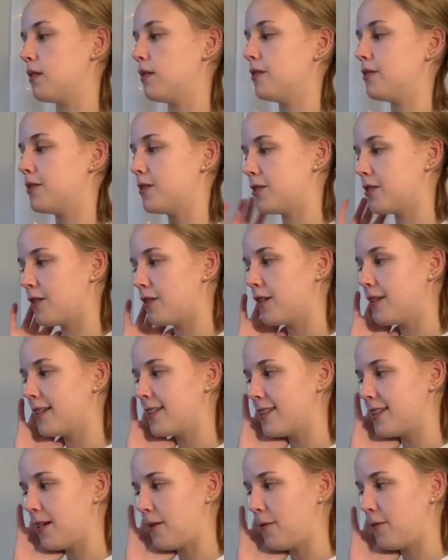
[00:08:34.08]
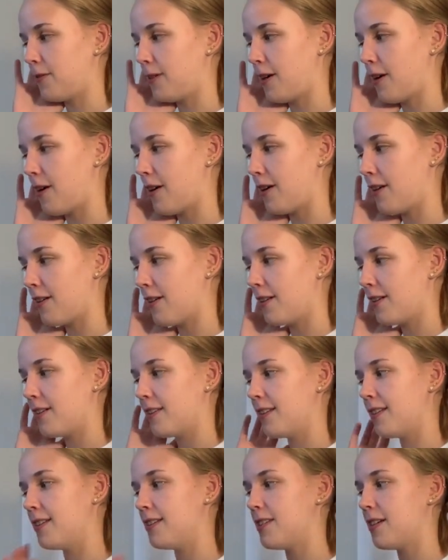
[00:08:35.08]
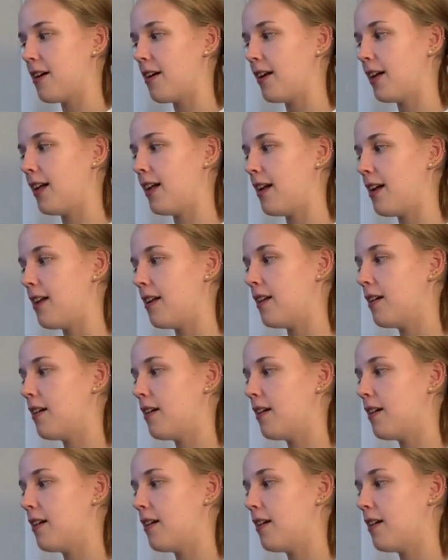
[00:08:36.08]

Slurring is definitely harder than tonguing it.